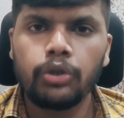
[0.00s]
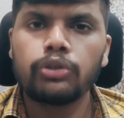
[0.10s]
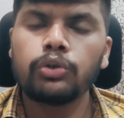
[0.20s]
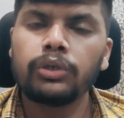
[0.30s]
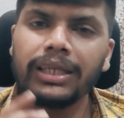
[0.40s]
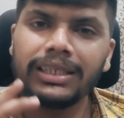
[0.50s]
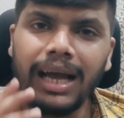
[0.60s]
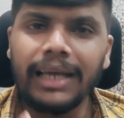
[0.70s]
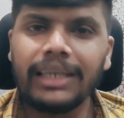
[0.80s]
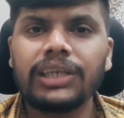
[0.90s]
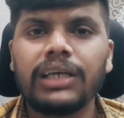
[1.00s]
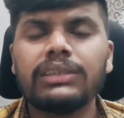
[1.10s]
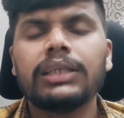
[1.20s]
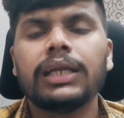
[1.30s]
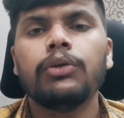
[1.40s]
so there is a high chance
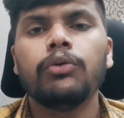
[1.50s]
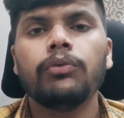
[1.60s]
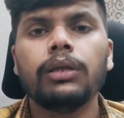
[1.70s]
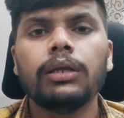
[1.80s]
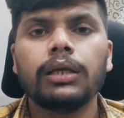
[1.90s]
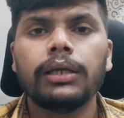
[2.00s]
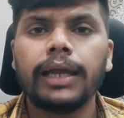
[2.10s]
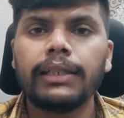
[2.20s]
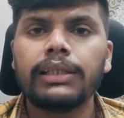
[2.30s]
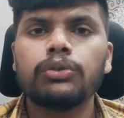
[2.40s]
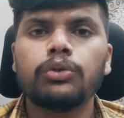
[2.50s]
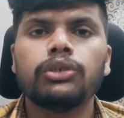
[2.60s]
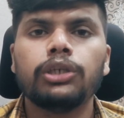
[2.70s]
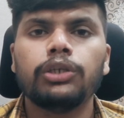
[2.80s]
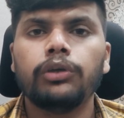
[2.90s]
that you will get this
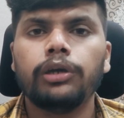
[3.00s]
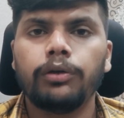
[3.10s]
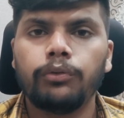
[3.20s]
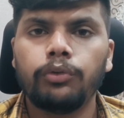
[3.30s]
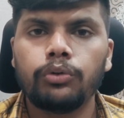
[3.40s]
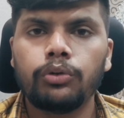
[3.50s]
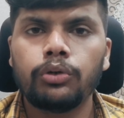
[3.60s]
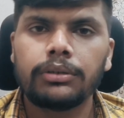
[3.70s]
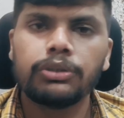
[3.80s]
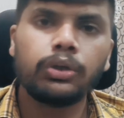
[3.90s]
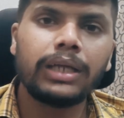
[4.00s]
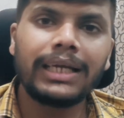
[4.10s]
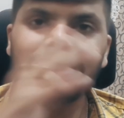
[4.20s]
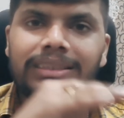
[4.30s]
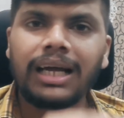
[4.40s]
question in your interview. So
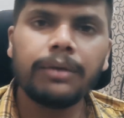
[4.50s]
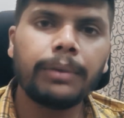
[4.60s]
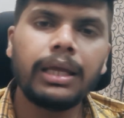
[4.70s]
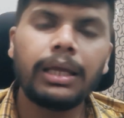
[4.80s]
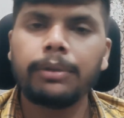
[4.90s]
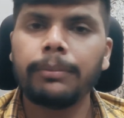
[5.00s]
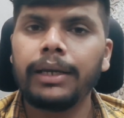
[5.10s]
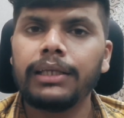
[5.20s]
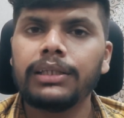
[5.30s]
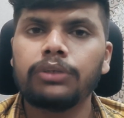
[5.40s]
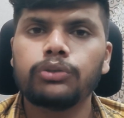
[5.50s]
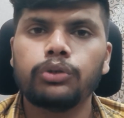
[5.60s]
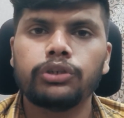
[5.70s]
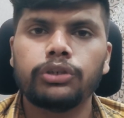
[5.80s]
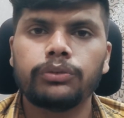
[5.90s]
let's start by implementing the
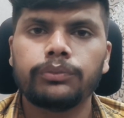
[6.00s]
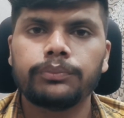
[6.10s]
solution.